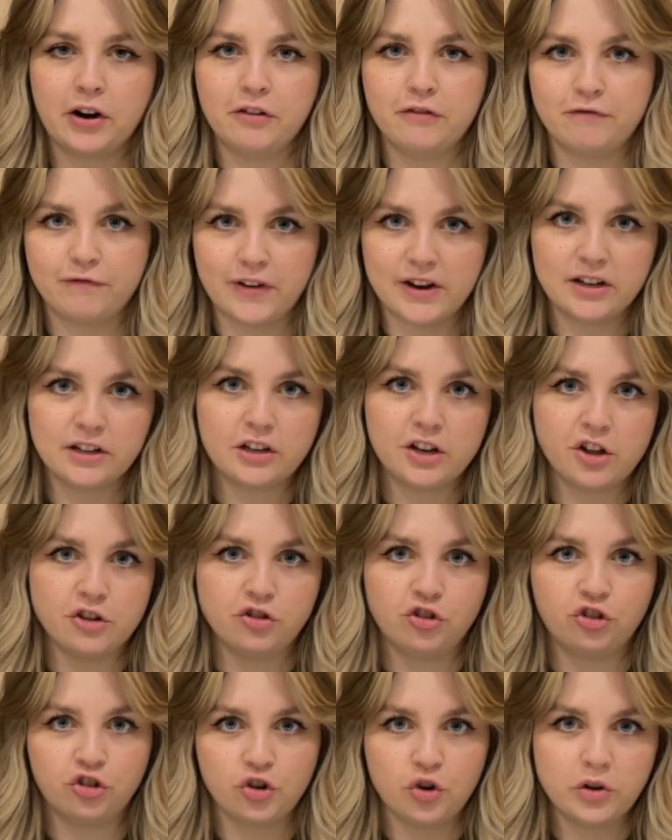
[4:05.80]

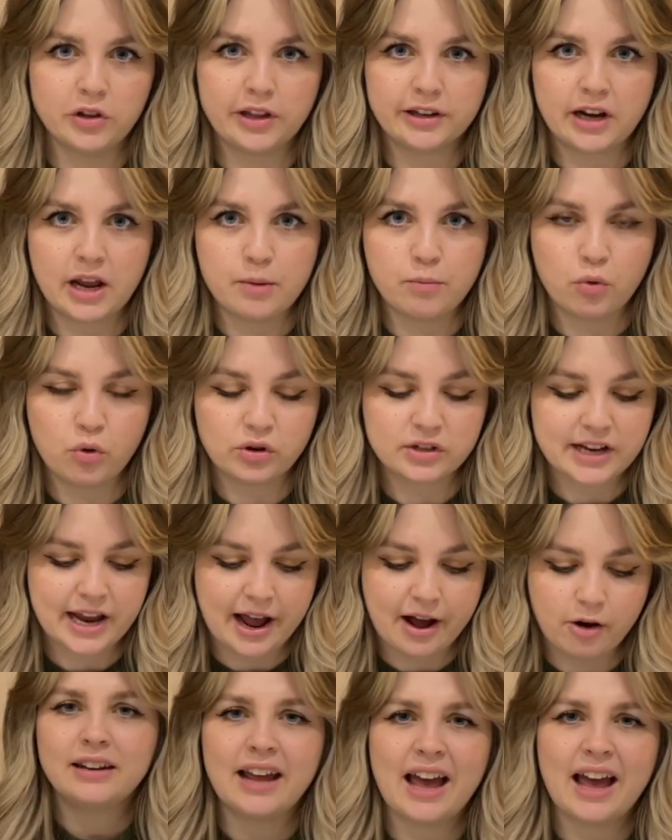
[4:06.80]
vintage shoe that they brought out.